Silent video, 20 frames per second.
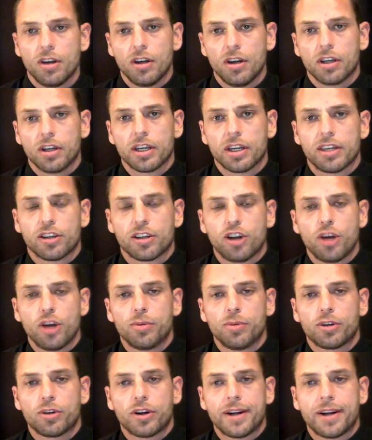Okay, the
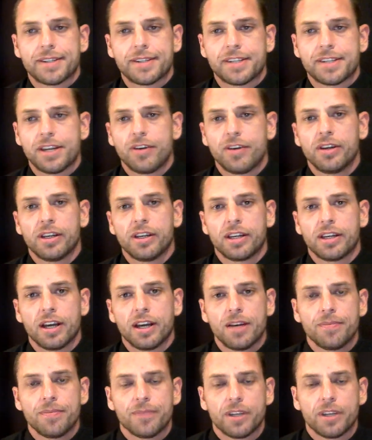global criteria
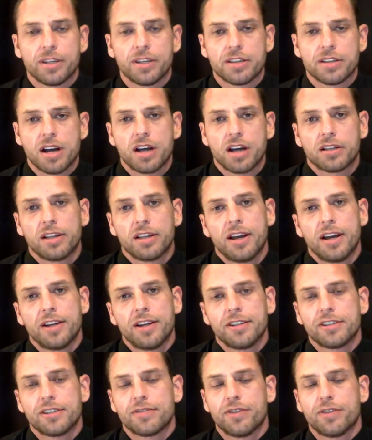here that is
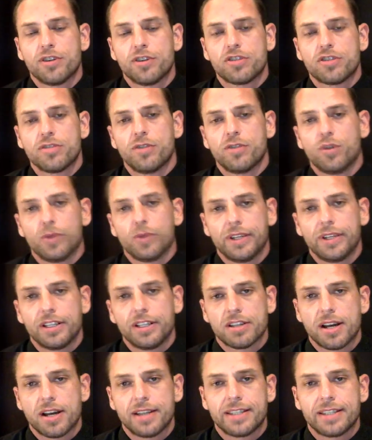outlined is, first of all, we need
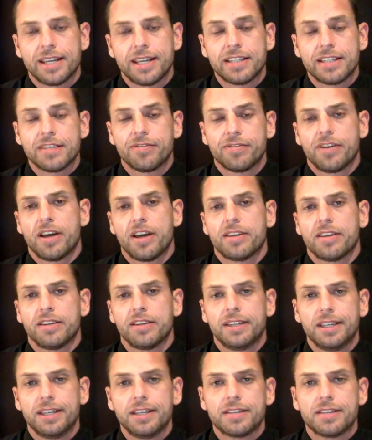to identify the
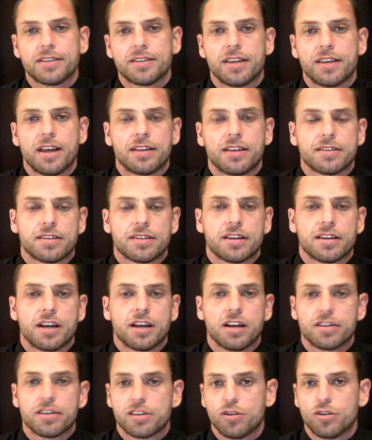needs that the
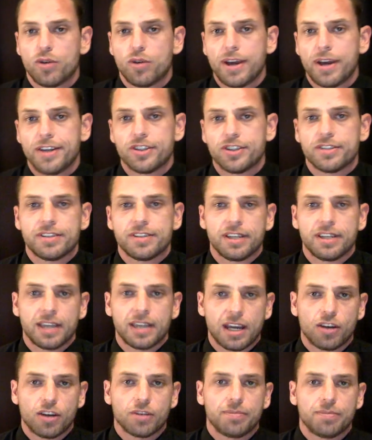counsellor or agency
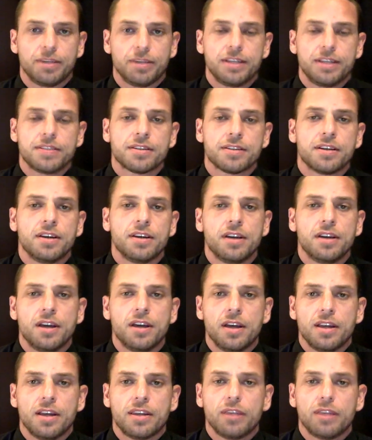cannot meet.
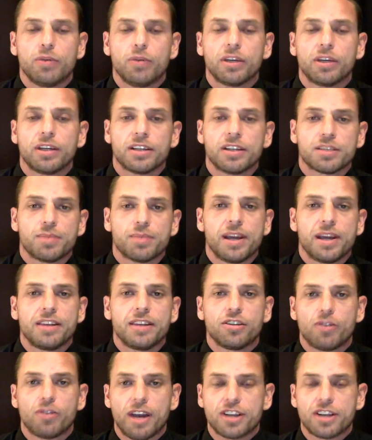Then we're going to explain
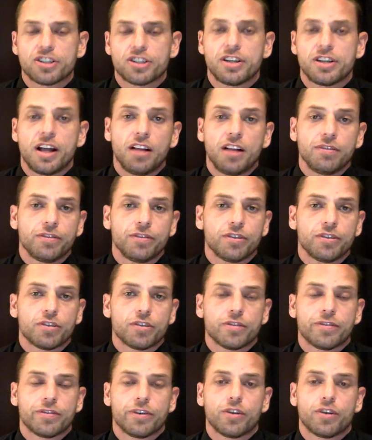the rationale for the
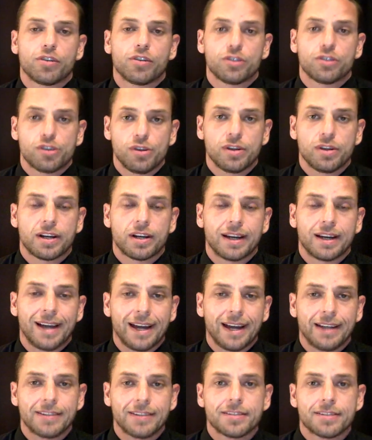referral to the
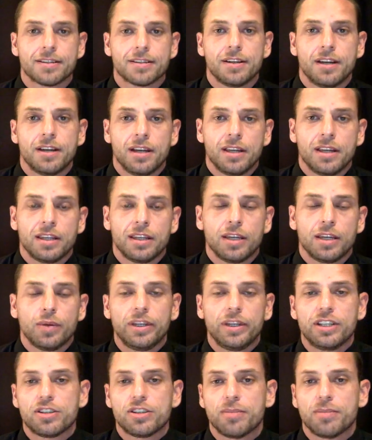client. Then we
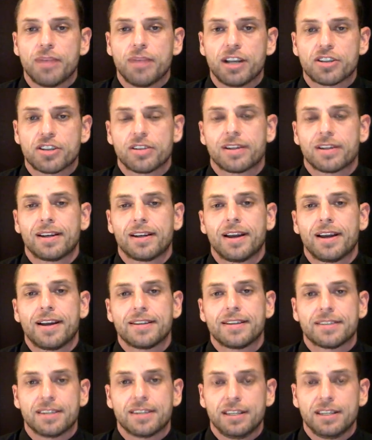need to match the
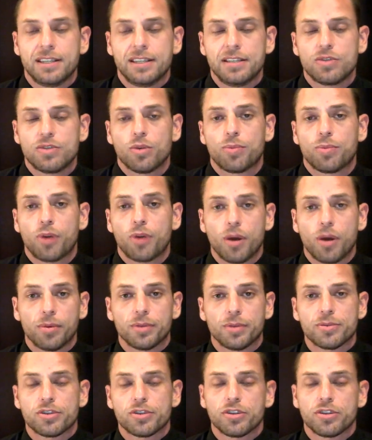client's needs or
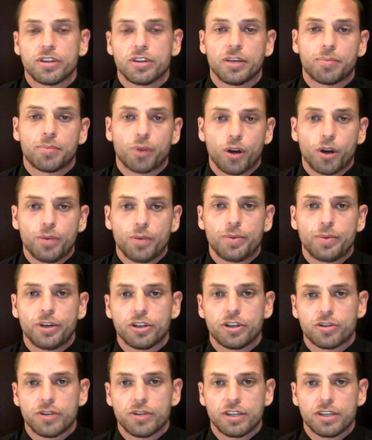problems to the
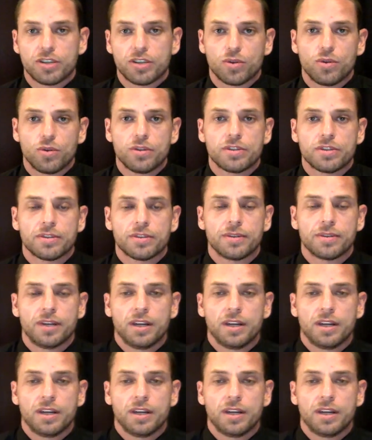appropriate resource.